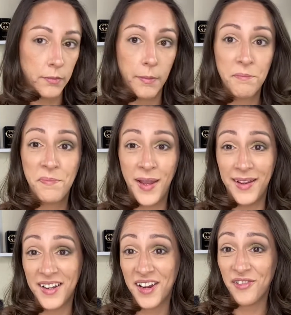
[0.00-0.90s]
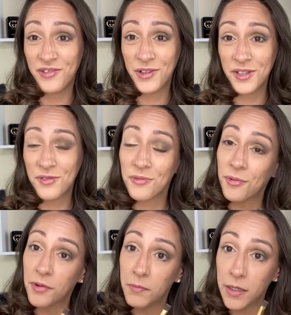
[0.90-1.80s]
Being careful not to
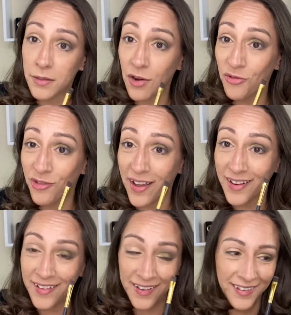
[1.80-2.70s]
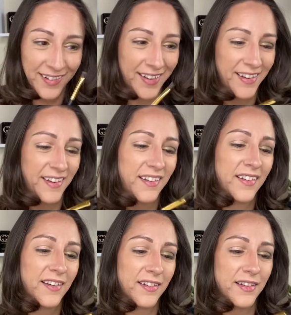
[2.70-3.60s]
ruin my snowflake.
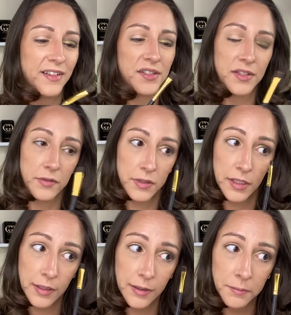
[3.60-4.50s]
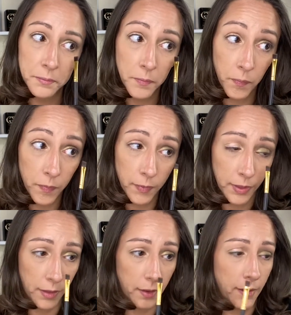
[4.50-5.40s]
It's so silly,
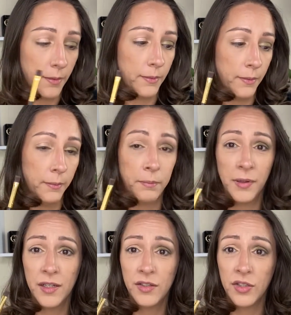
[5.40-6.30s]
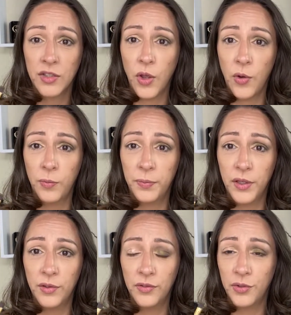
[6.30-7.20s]
but it's so
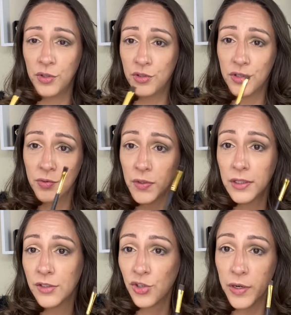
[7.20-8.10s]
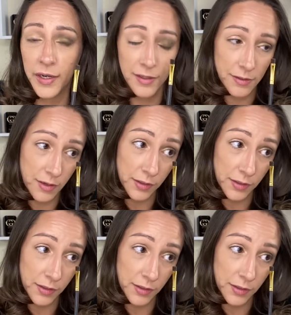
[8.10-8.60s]
beautiful. You just want to enjoy it as long as